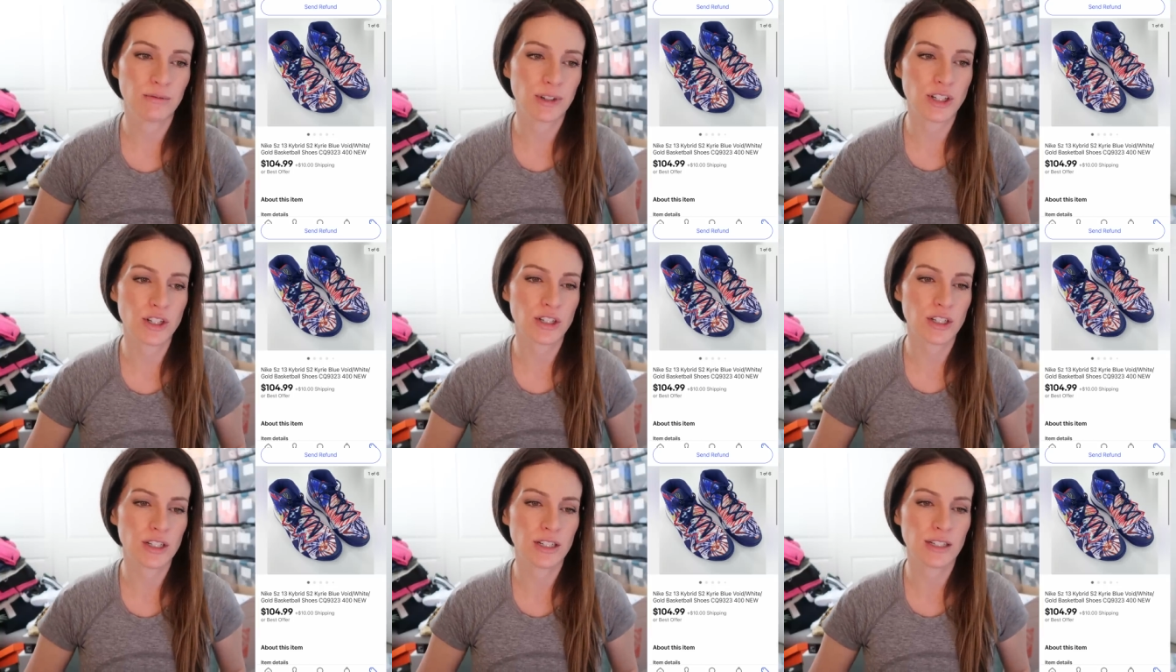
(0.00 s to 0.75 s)

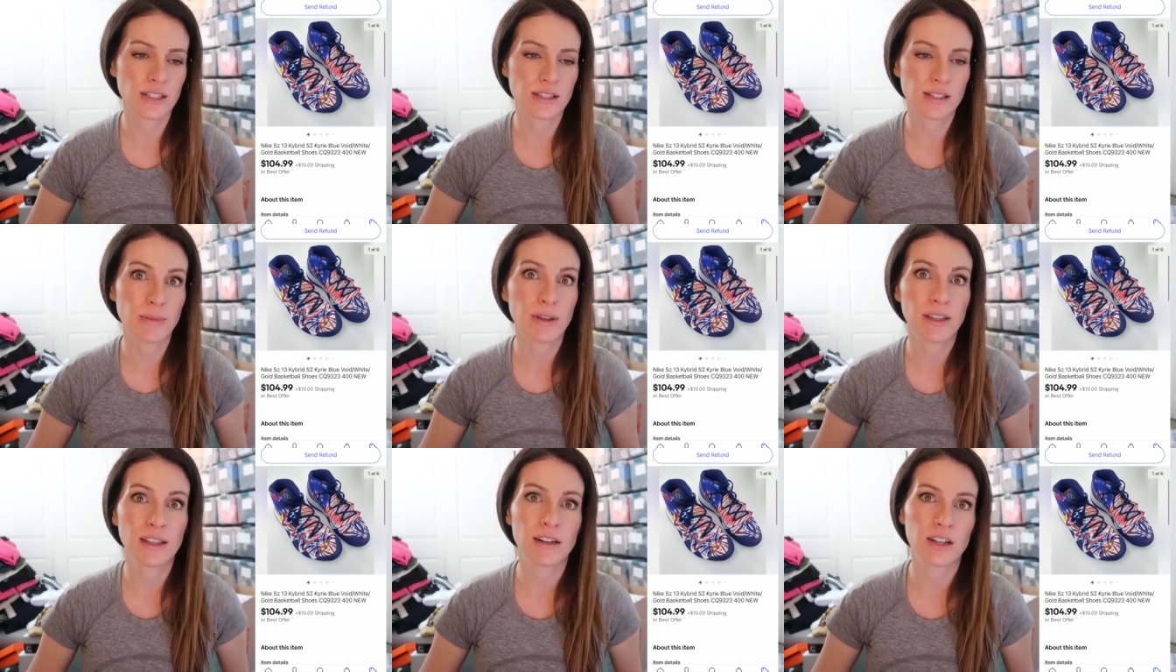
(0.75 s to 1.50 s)
which is
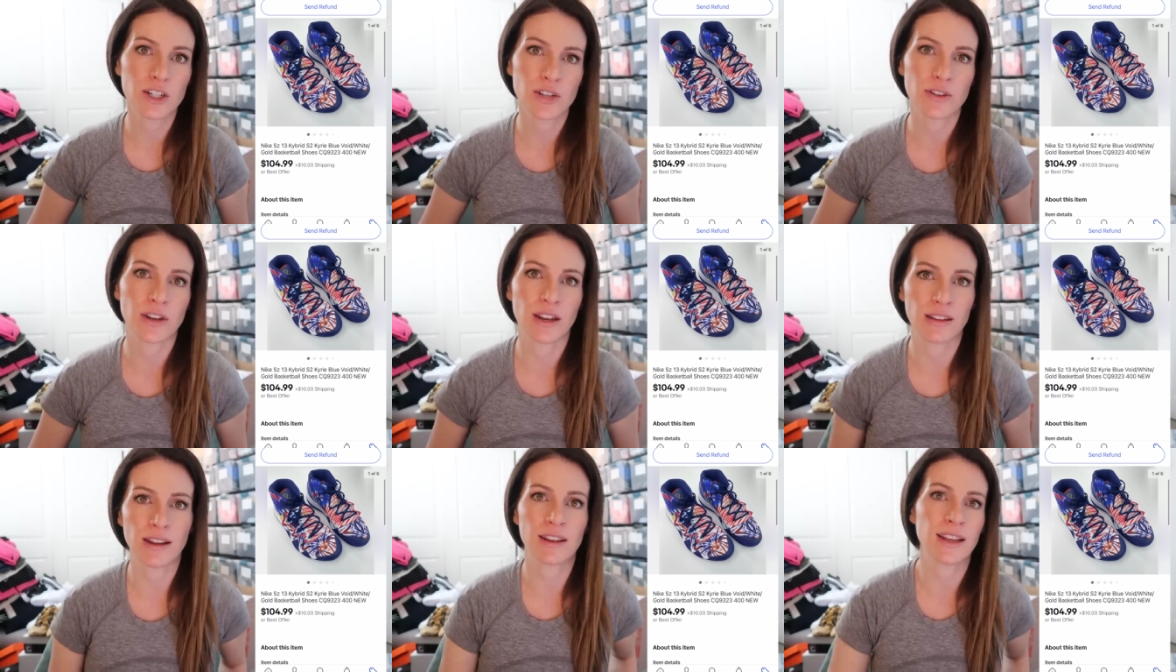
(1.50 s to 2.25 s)
typically larger than I
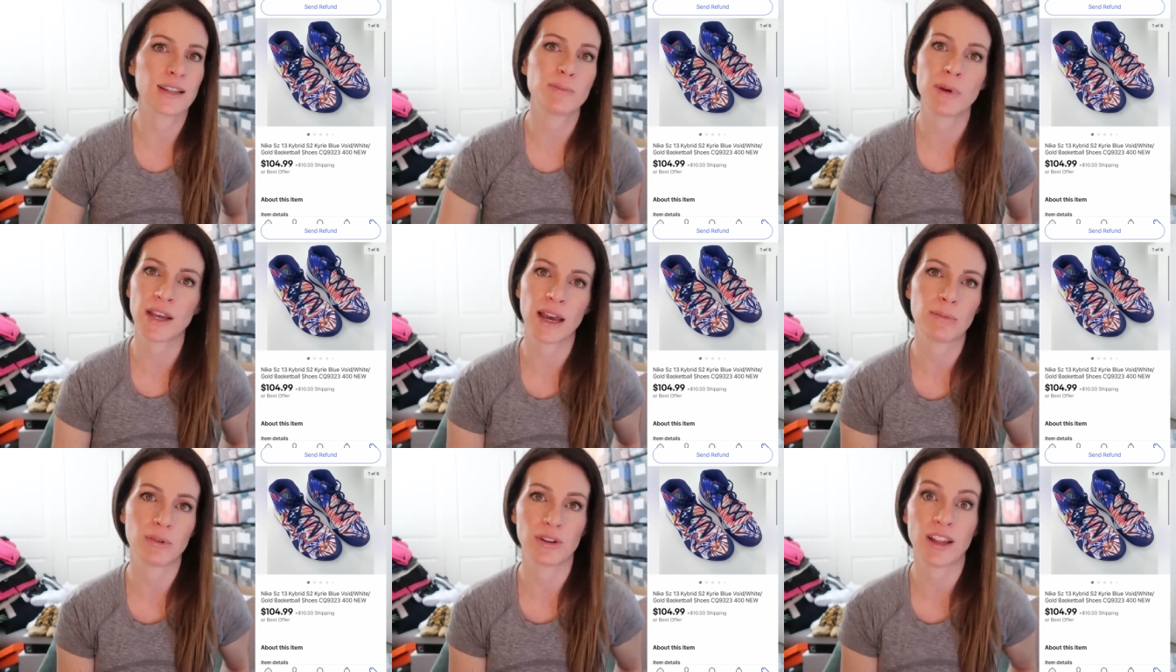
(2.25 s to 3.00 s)
think I like to pick
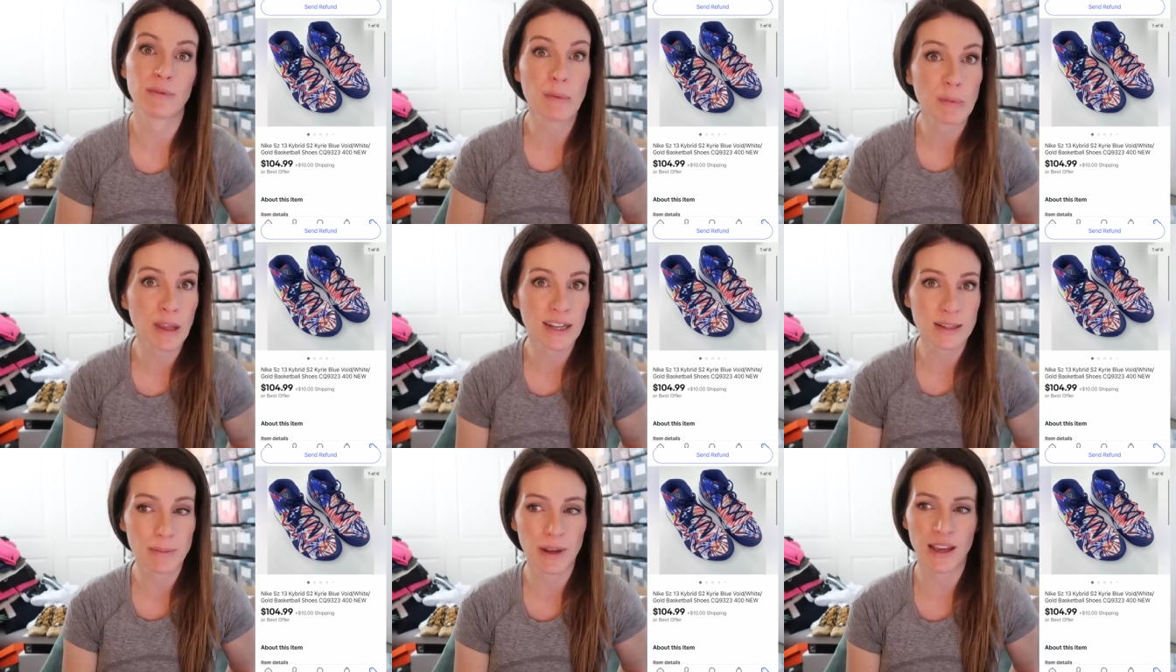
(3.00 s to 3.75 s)
up, or a lot of people like
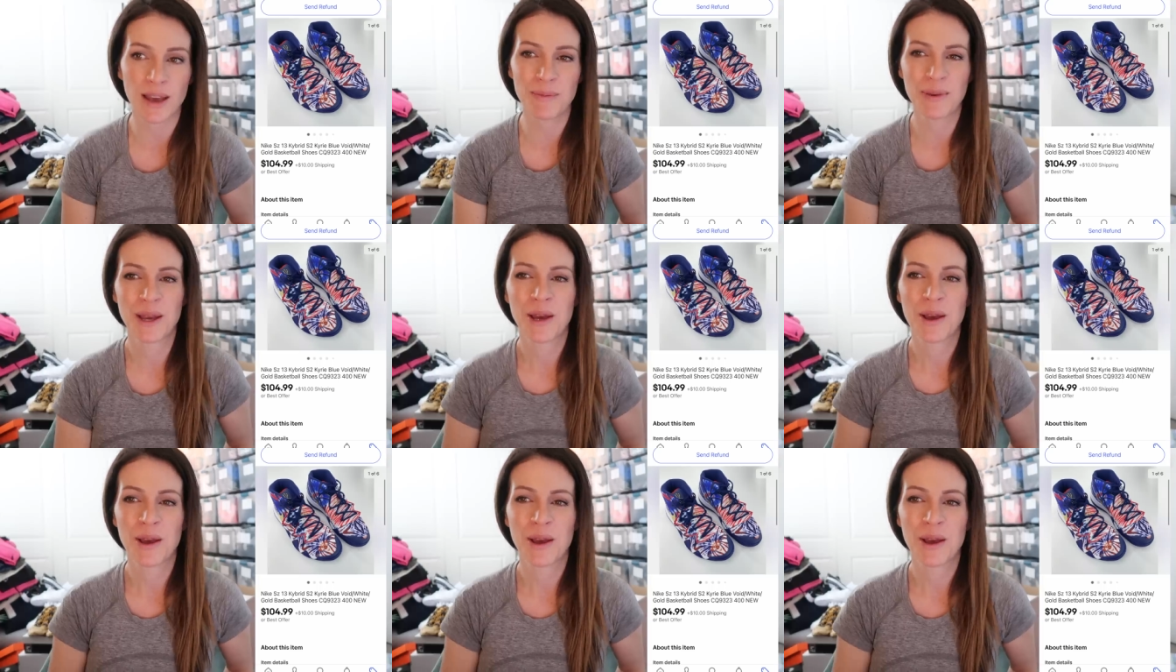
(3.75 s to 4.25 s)
to pick up,